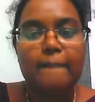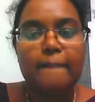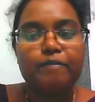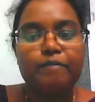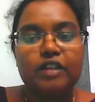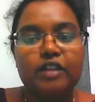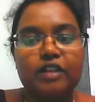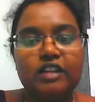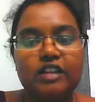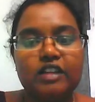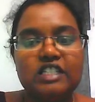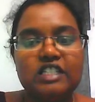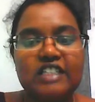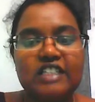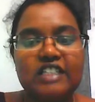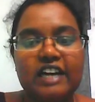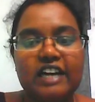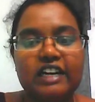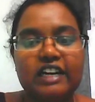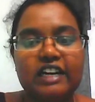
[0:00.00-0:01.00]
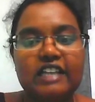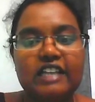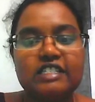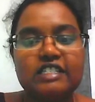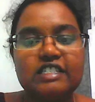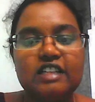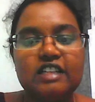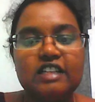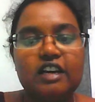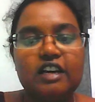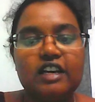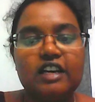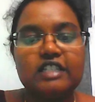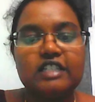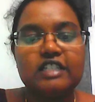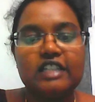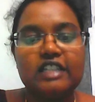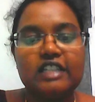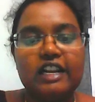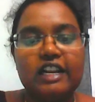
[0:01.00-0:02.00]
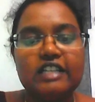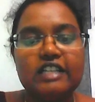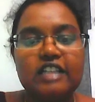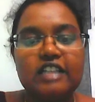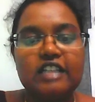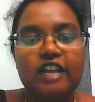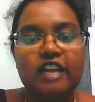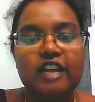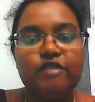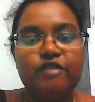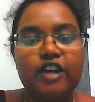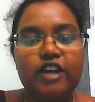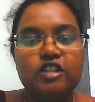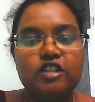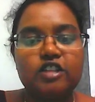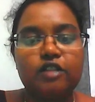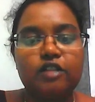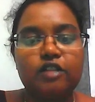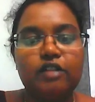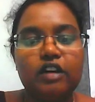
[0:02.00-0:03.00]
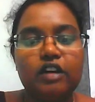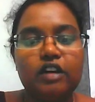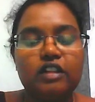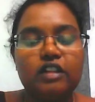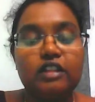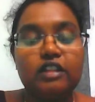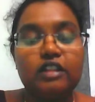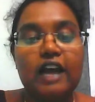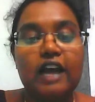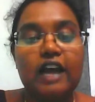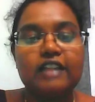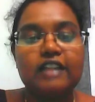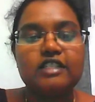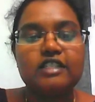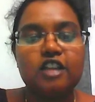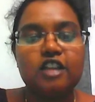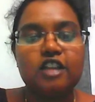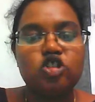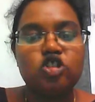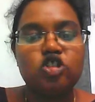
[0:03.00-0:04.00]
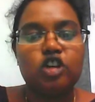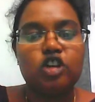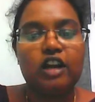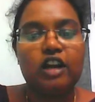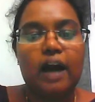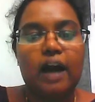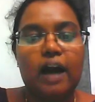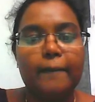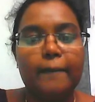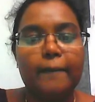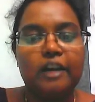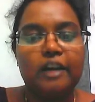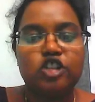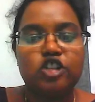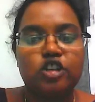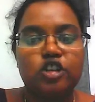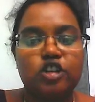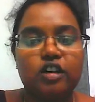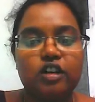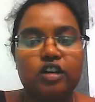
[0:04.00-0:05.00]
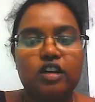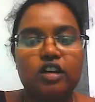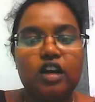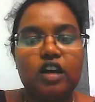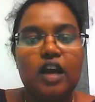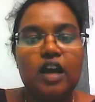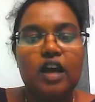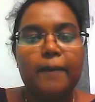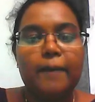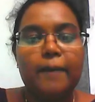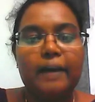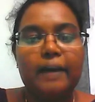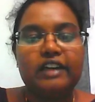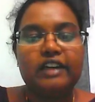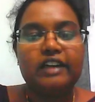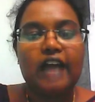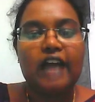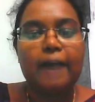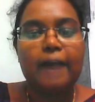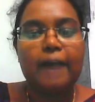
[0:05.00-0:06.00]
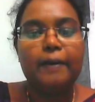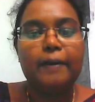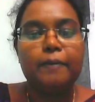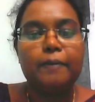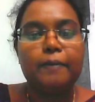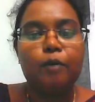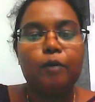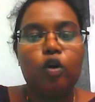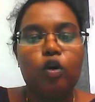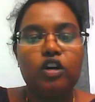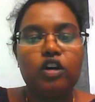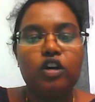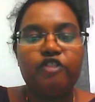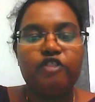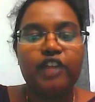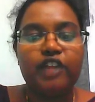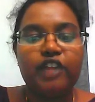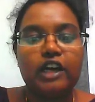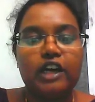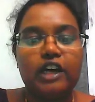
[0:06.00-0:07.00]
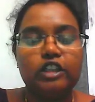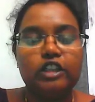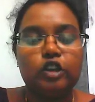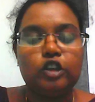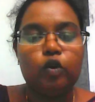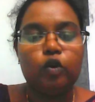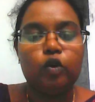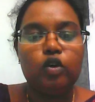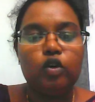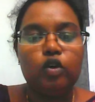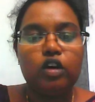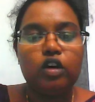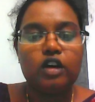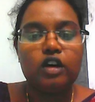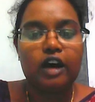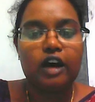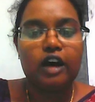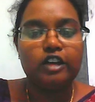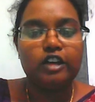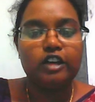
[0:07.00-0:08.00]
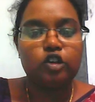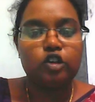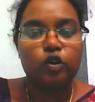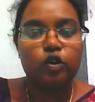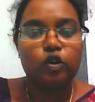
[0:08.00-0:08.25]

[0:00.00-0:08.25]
This technique is less invasive than surgical ablation but can be more difficult to control.